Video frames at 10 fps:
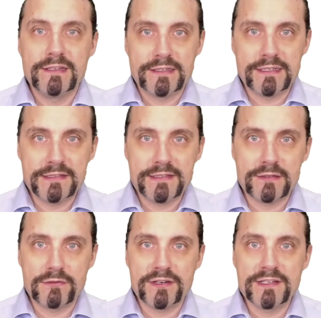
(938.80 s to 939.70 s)
These
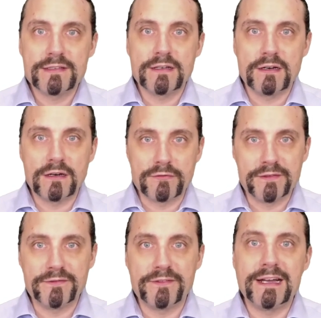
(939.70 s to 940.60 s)
stories are
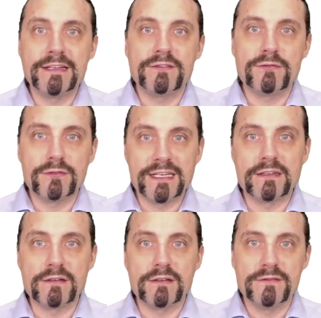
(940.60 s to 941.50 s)
refined
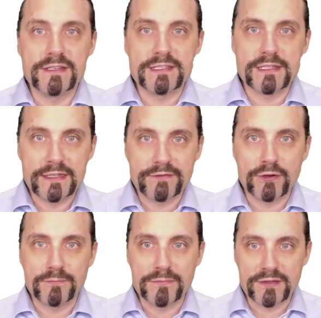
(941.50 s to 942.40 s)
together with the
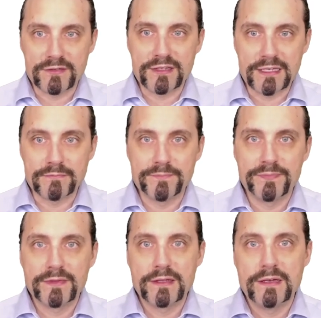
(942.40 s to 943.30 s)
development team.
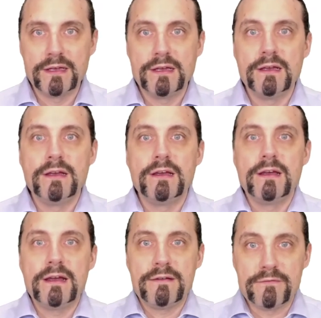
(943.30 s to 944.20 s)

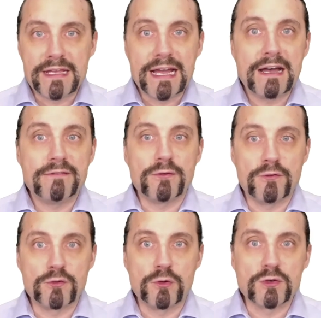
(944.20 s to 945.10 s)
We have,
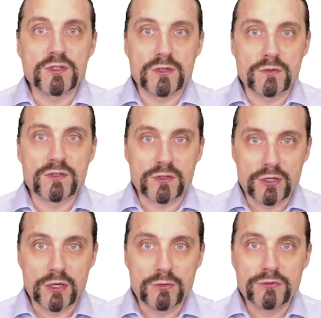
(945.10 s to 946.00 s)
of course, also
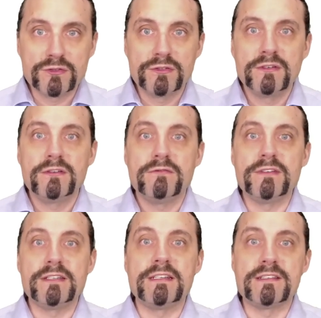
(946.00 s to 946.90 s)
code
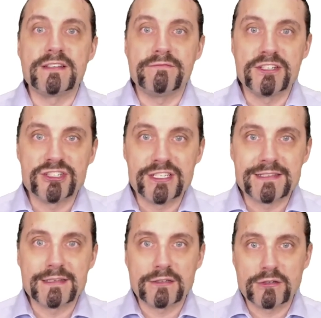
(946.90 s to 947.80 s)
which
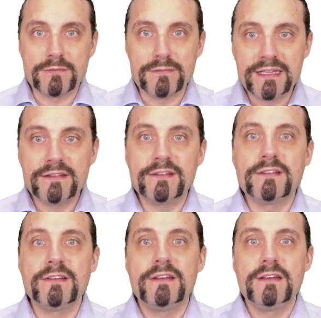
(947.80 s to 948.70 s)
is
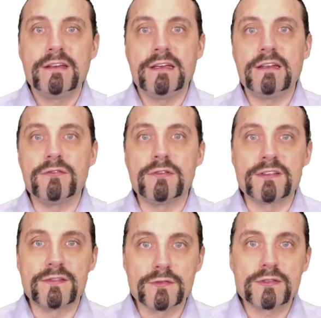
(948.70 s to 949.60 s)
committed into the
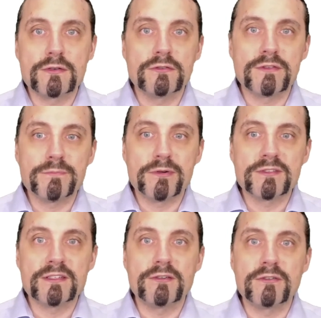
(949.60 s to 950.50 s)
source code
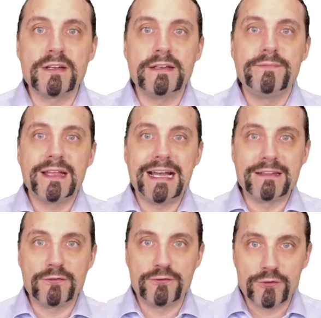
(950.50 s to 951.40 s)
repository,
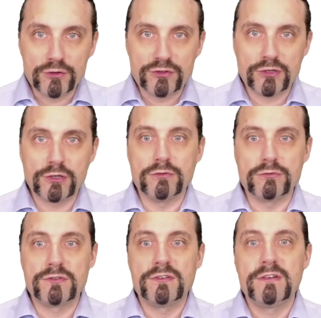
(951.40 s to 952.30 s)
and for the
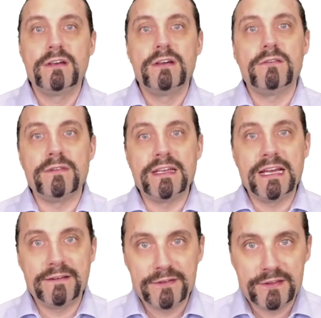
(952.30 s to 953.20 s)
code we
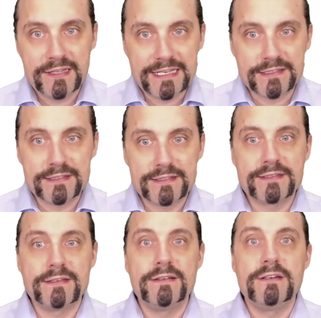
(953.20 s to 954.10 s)
have
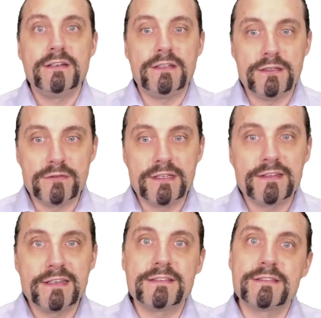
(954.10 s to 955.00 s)
tests, unit
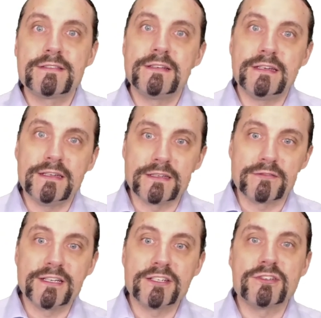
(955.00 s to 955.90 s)
tests,
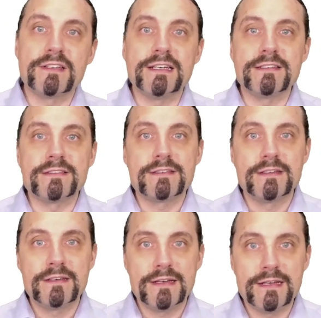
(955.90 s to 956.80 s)
integration tests,
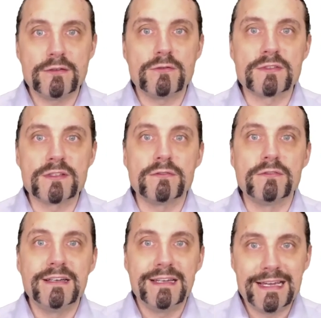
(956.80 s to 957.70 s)
and also
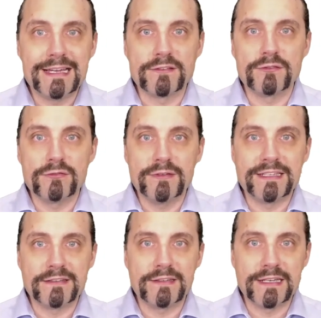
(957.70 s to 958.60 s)

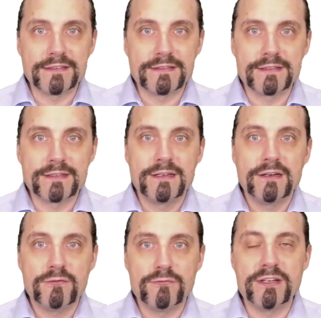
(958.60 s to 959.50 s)
end-to-end tests,
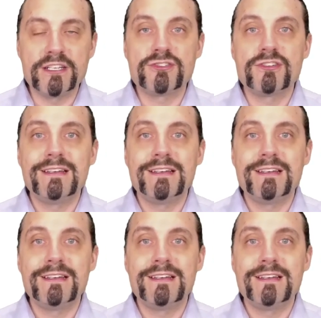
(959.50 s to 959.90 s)
which